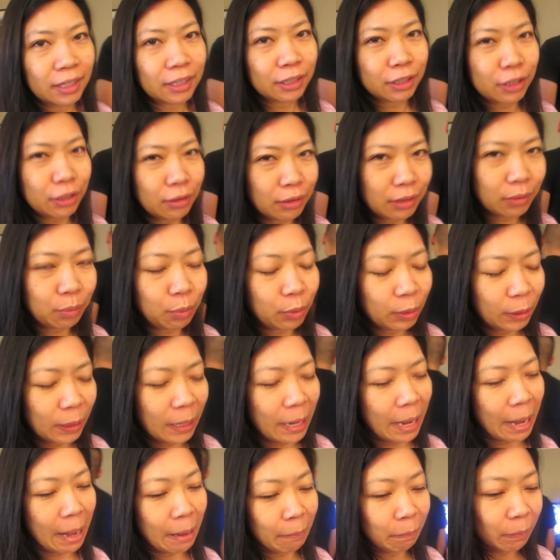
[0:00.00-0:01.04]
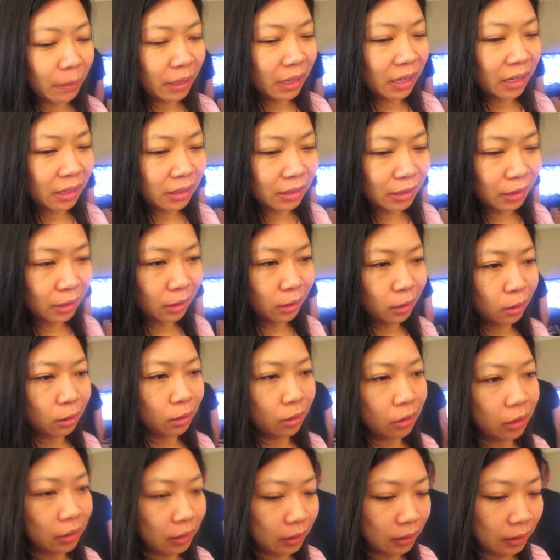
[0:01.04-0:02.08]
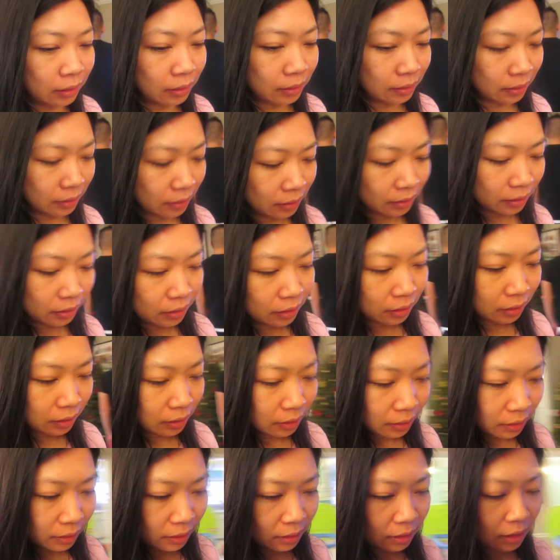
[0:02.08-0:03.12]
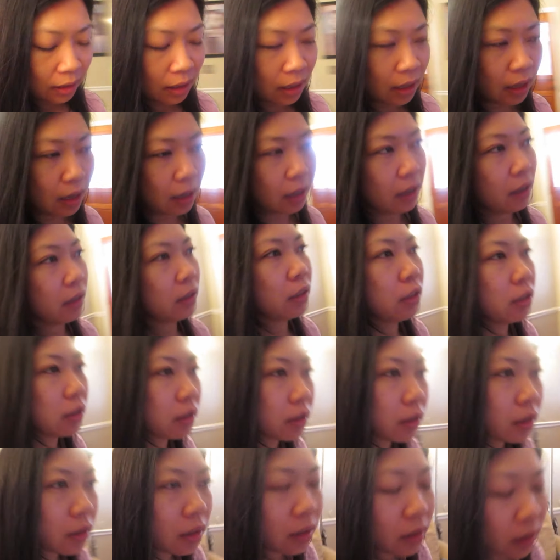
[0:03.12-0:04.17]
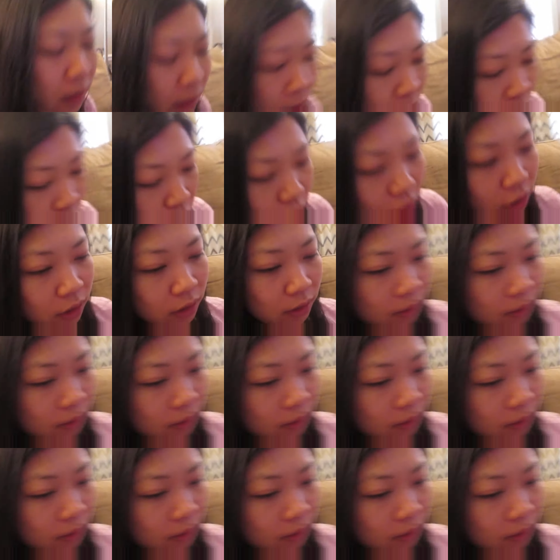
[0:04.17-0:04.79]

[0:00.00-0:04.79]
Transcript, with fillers: she was pretty happy, so yeah, I took her to lunch.